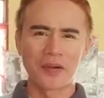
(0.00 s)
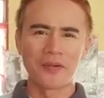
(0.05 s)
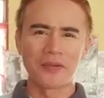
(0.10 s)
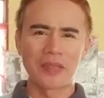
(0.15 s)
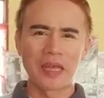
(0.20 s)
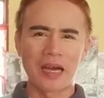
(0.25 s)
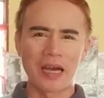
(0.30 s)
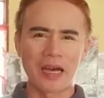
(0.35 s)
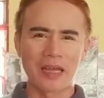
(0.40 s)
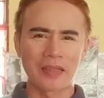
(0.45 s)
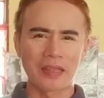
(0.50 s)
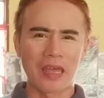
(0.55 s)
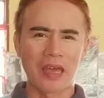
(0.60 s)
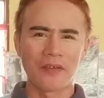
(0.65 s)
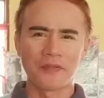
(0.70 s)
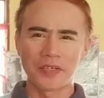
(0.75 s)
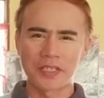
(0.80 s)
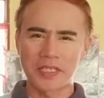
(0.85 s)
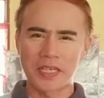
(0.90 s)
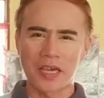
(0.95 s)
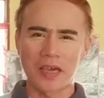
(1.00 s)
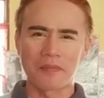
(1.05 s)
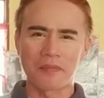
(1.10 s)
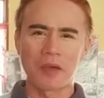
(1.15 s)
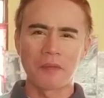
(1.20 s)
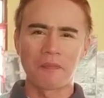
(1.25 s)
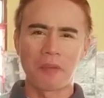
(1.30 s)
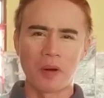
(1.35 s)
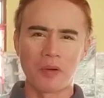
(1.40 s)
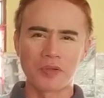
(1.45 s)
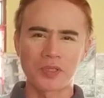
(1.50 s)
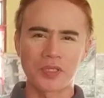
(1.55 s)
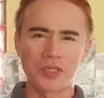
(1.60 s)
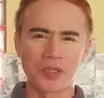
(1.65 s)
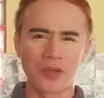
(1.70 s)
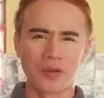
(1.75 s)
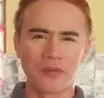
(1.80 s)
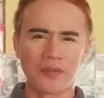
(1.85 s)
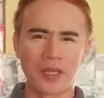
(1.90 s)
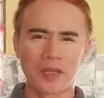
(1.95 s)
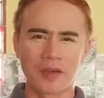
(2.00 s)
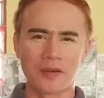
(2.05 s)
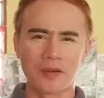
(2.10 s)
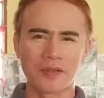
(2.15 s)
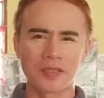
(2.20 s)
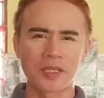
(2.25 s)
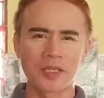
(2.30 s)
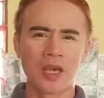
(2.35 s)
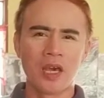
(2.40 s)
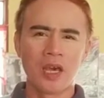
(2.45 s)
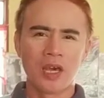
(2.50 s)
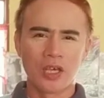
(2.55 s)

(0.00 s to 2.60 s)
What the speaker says: that every time I post new videos,